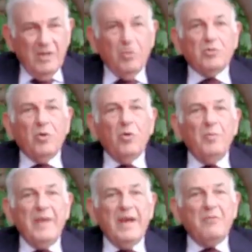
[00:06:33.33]
would call
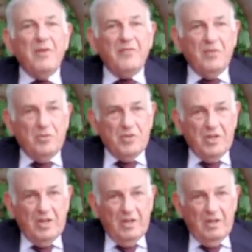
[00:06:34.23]
me a
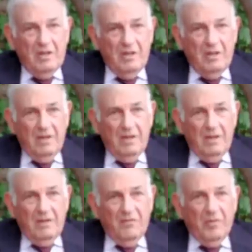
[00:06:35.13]
refugee
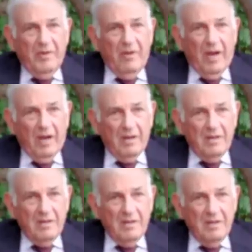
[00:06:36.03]
from Iraq
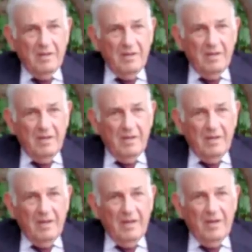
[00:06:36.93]

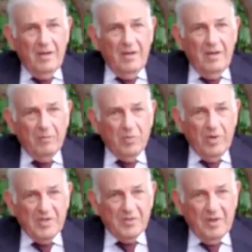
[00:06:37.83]
who came to
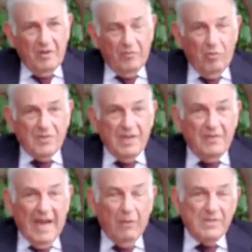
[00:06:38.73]
Israel. Of course,
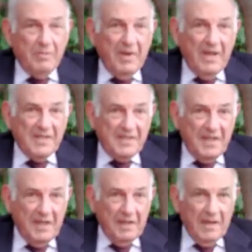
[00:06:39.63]
if I was a
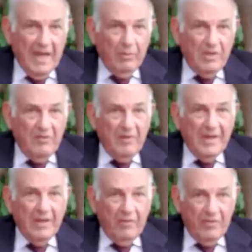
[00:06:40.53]
Palestinian, I would have
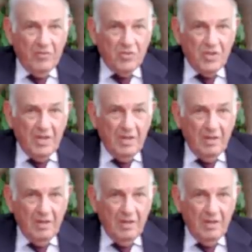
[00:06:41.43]
been a refugee.